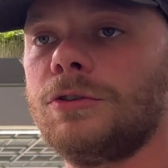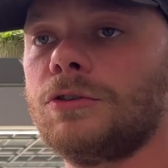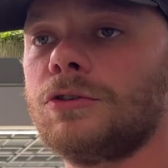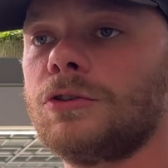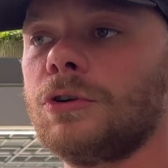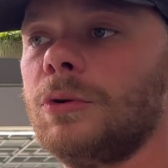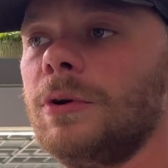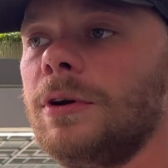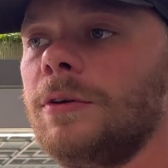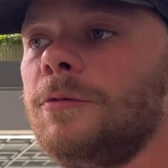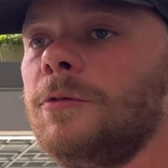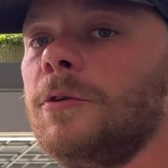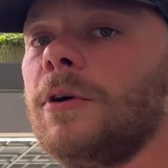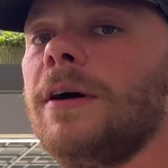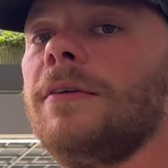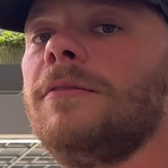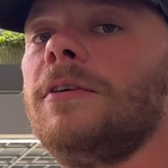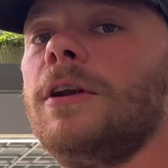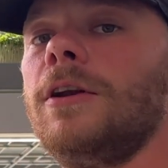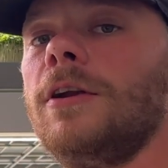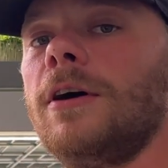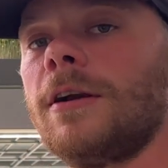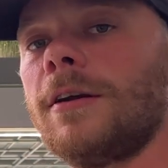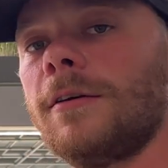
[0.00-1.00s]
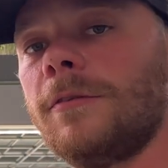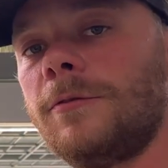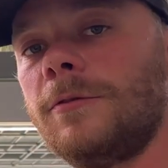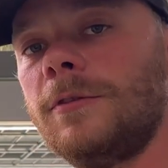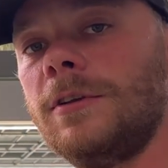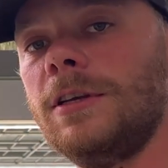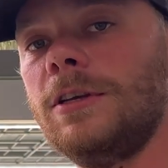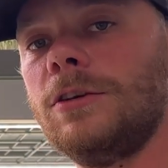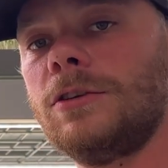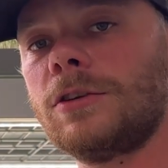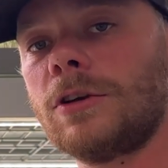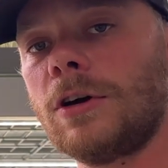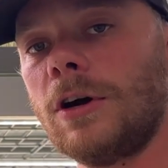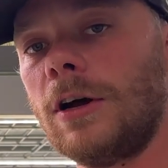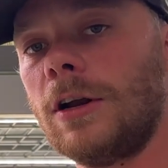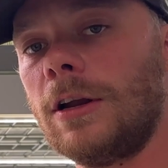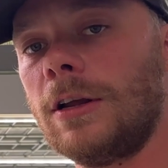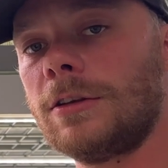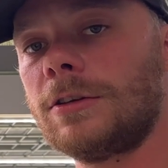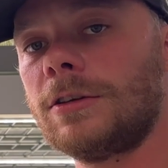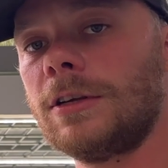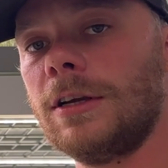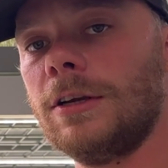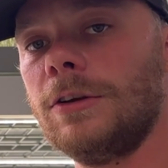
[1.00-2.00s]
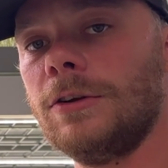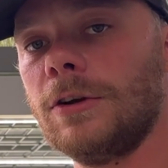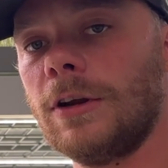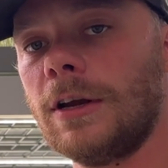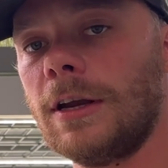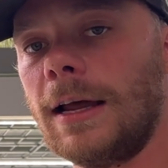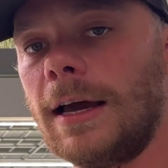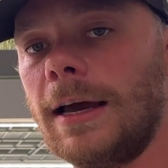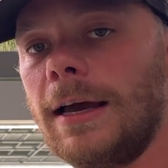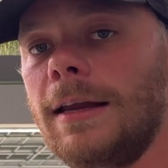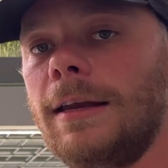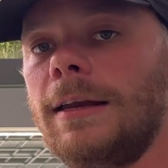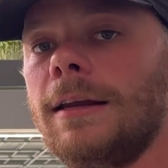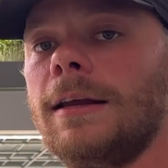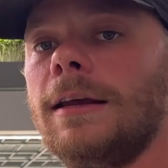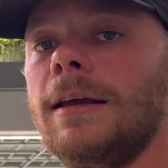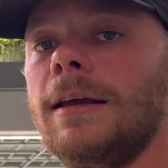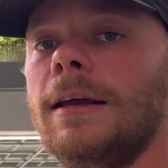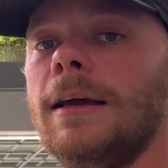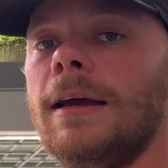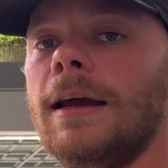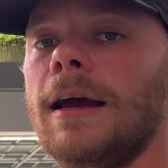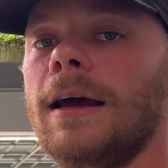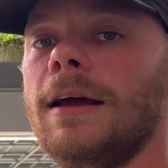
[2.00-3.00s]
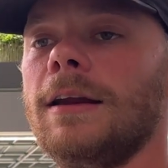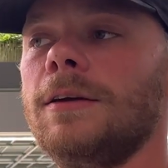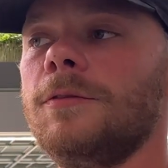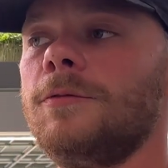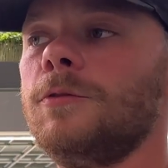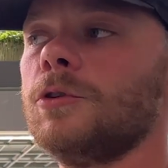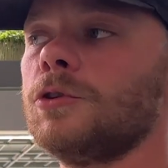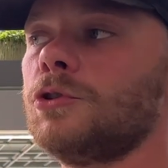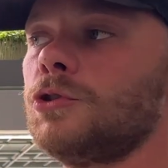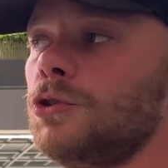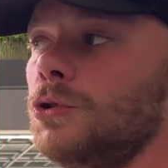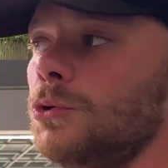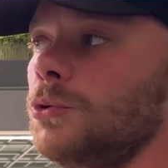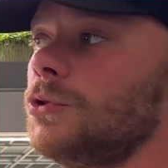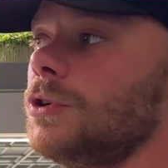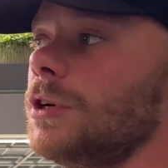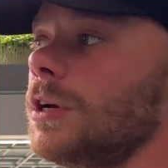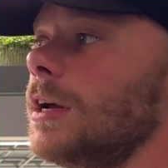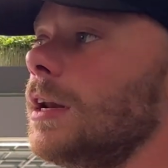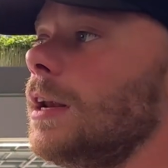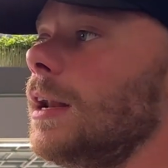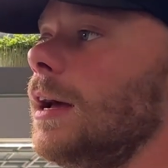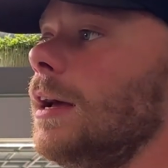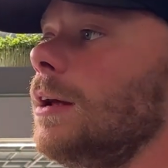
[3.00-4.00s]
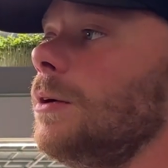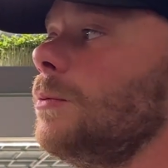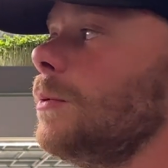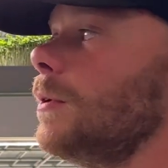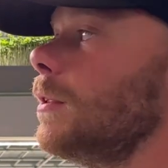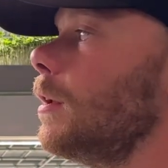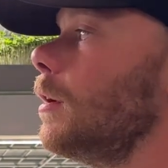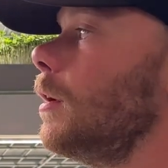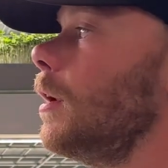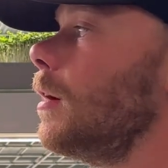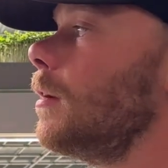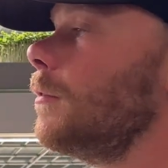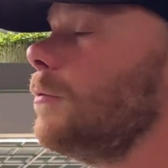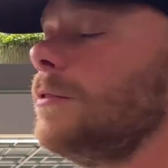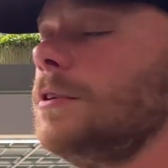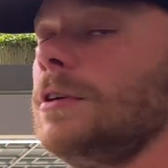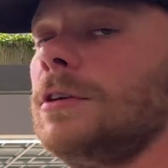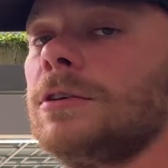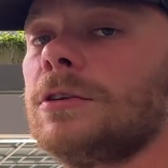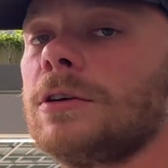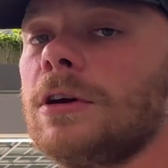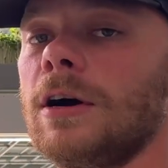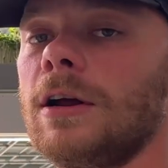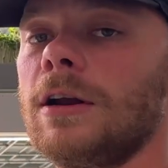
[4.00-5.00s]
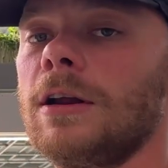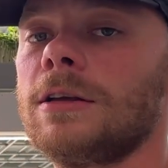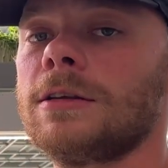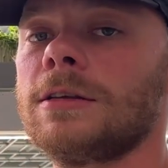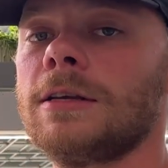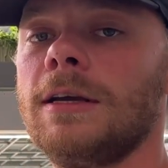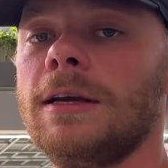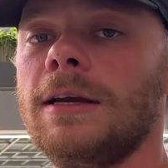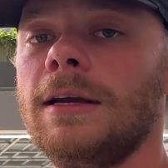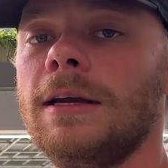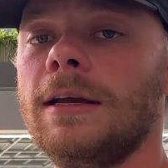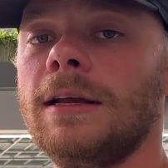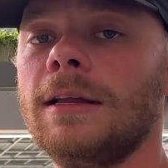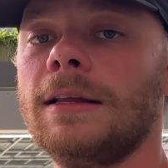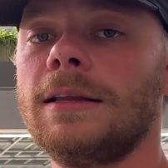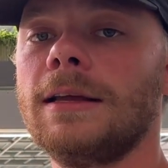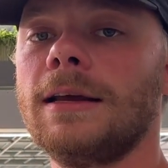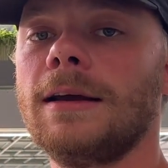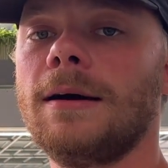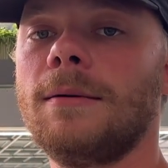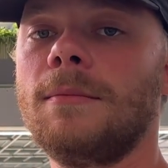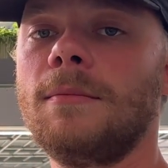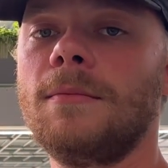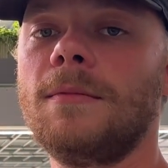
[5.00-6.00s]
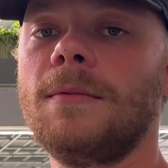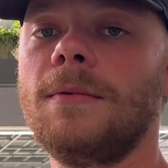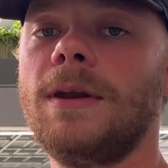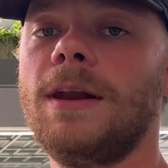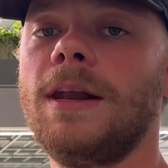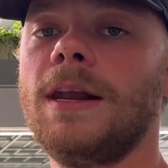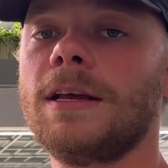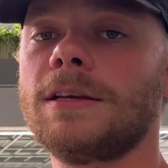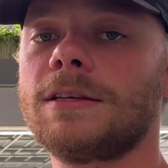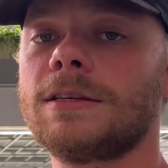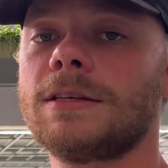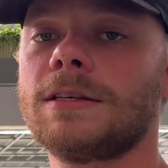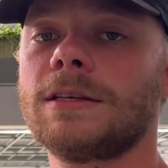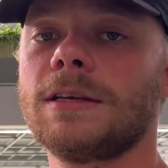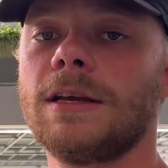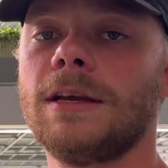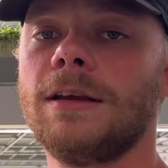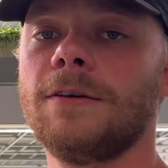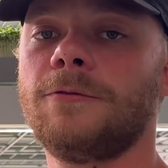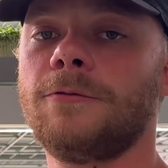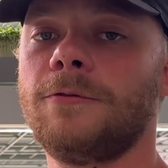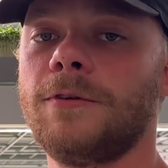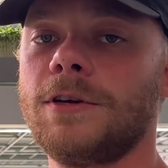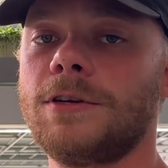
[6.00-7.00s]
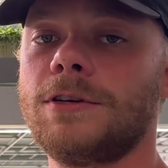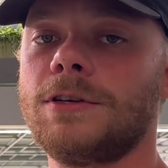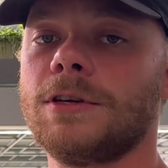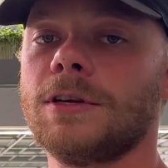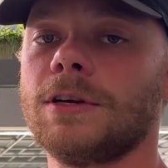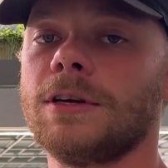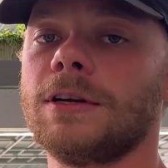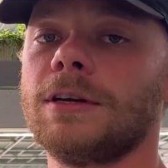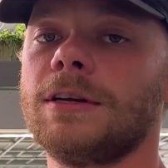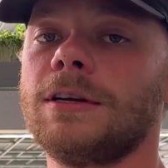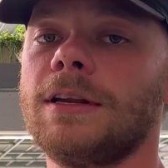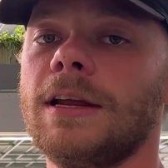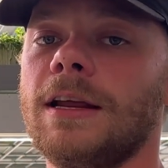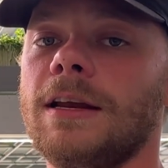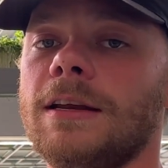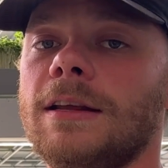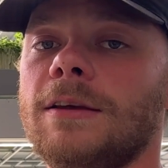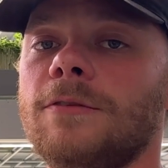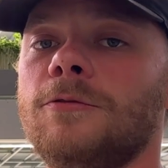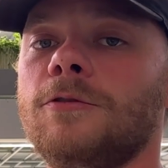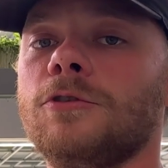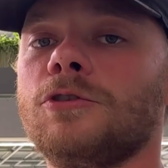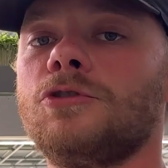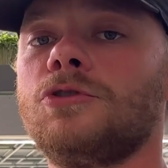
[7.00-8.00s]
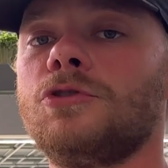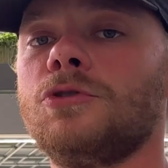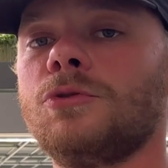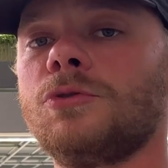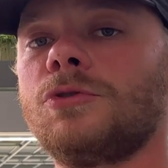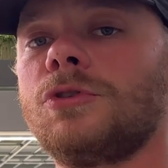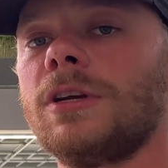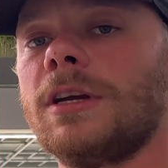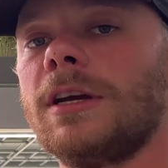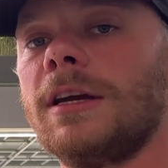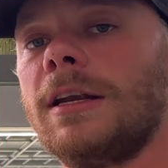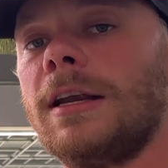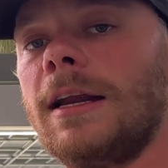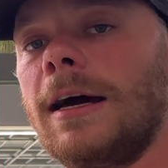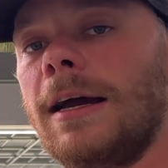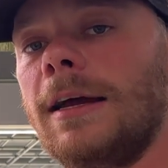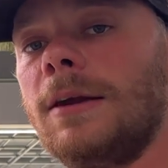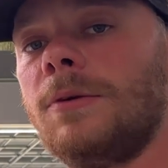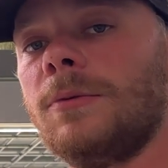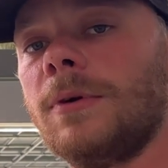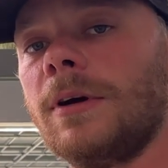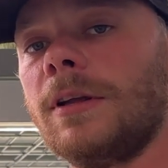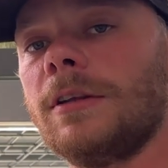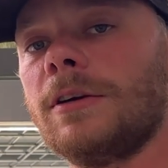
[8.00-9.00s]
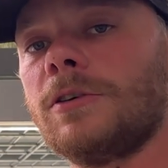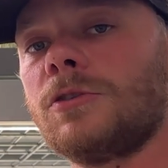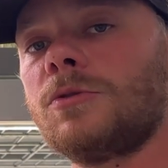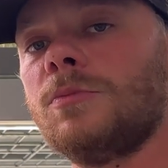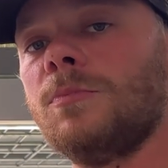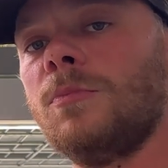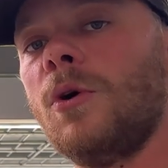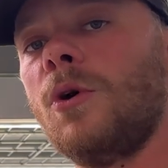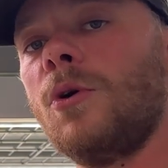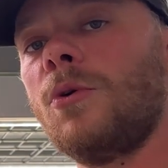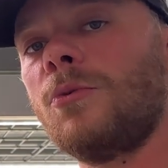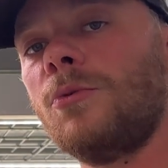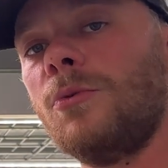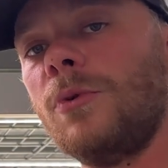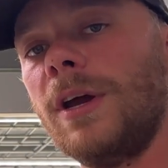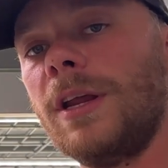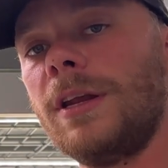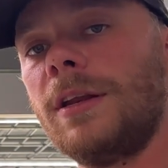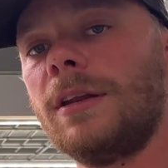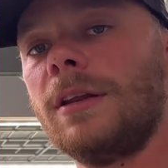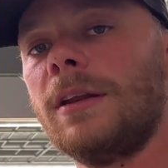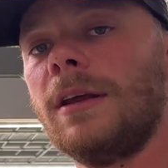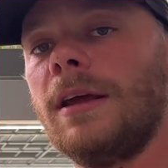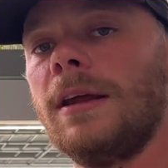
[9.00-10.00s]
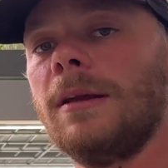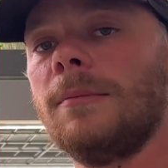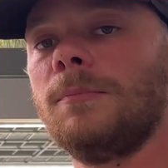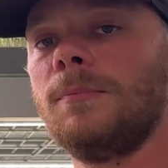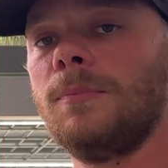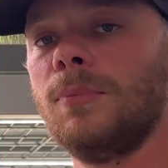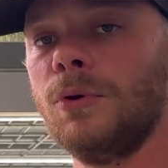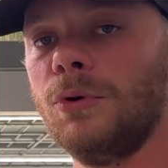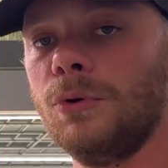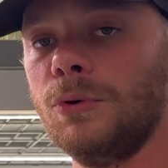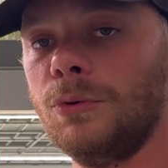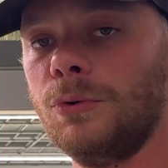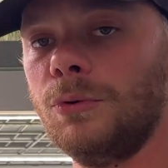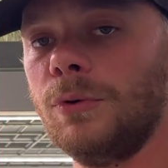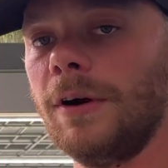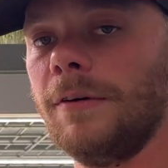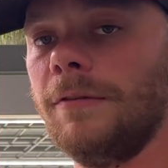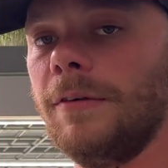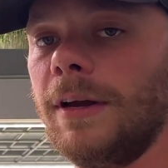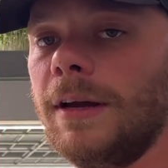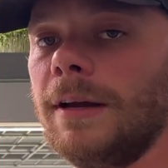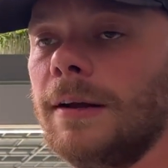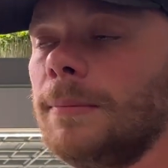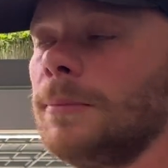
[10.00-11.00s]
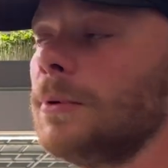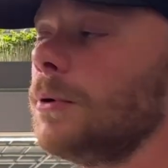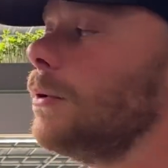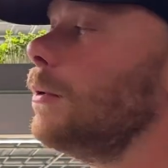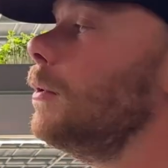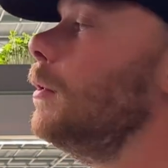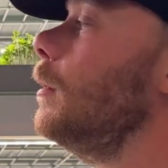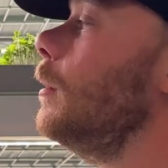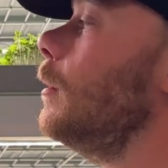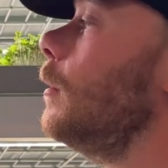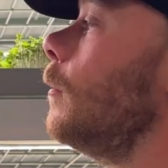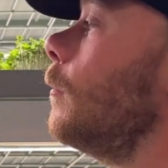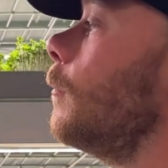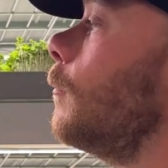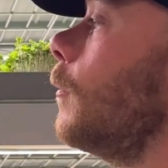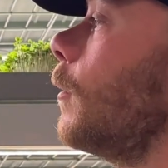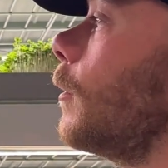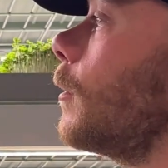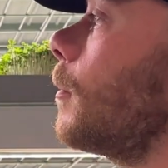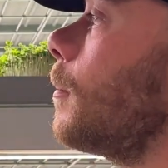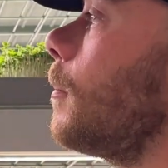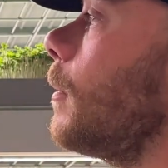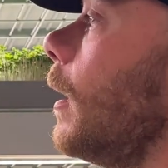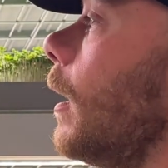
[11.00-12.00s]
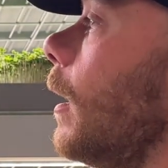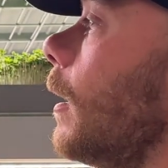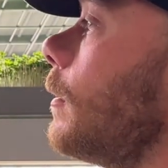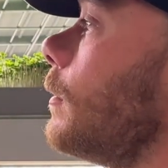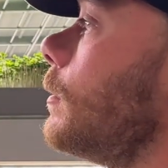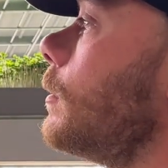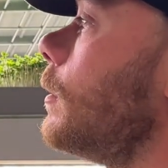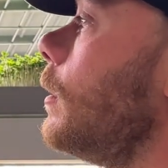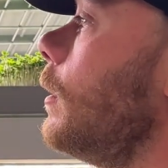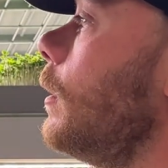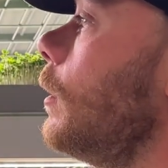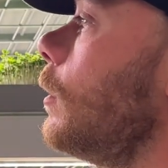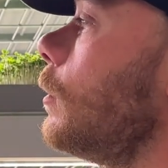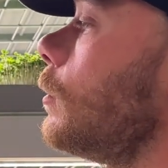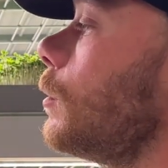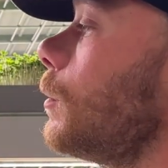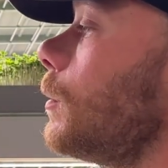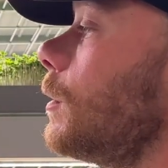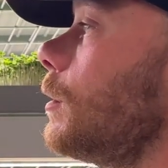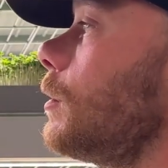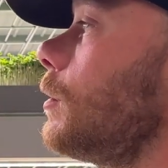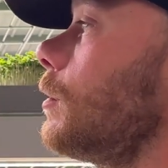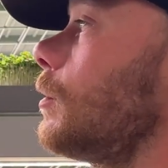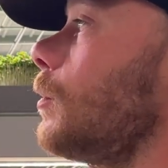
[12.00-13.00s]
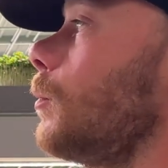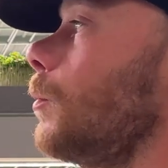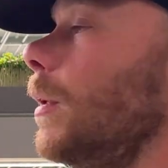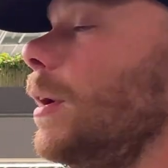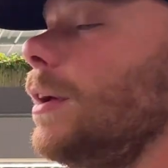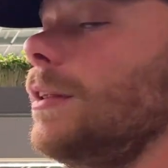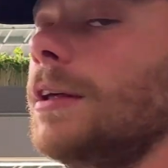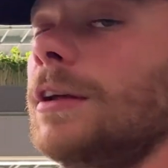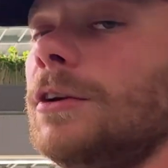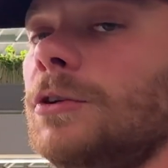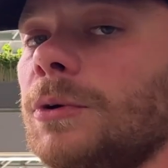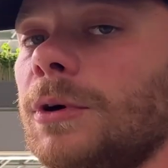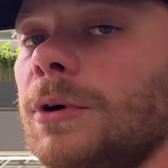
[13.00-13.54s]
So if you have a lot of these colors in your light, and if you're choosing a light with a lot of these colors, they are less efficient than if you're choosing a light where there's more red and blue available for the plants. So this is a way that you